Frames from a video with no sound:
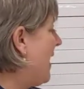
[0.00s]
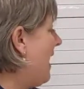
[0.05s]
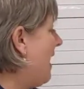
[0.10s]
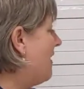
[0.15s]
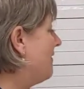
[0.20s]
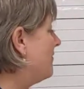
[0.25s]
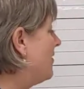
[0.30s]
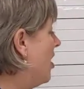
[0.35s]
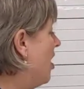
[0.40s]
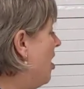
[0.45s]

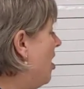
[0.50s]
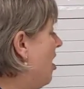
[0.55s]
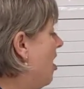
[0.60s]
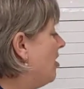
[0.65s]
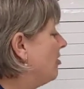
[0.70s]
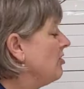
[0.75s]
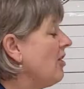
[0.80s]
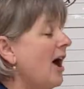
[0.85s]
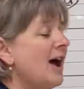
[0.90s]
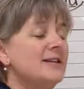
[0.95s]
have
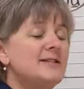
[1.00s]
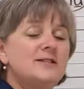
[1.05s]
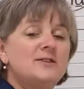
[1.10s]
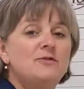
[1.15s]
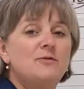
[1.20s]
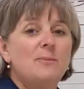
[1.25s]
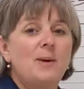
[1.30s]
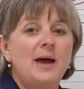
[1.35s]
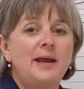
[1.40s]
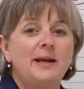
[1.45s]
lots
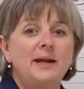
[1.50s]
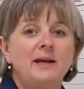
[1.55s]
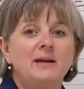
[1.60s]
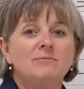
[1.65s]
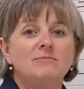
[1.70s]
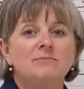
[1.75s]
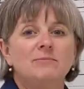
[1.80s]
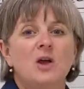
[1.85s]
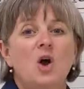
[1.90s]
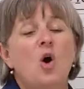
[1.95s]
of
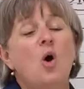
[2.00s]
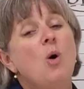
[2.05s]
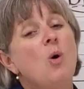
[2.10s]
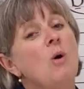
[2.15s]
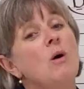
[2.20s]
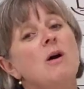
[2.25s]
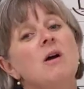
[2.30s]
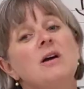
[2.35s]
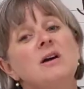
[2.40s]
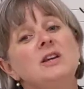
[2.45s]
money,
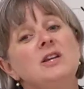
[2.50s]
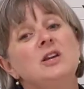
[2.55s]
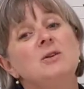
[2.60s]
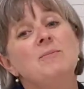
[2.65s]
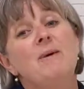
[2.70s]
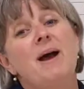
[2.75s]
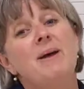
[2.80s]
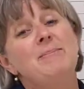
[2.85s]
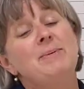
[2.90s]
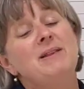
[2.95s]
or you
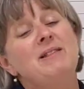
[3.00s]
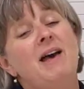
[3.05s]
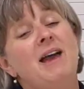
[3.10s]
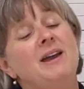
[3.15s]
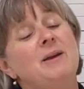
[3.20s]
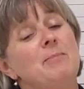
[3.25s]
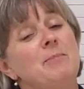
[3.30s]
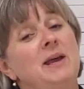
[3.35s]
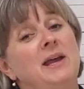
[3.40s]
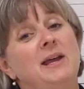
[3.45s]
might be
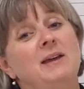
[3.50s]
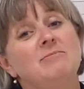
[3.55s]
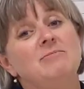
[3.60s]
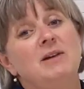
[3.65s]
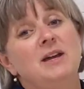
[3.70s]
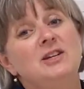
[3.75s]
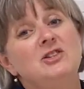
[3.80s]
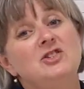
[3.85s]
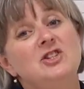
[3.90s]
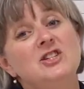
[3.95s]
like me
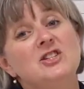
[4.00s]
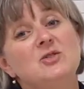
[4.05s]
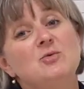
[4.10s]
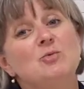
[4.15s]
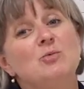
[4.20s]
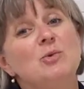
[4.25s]
and just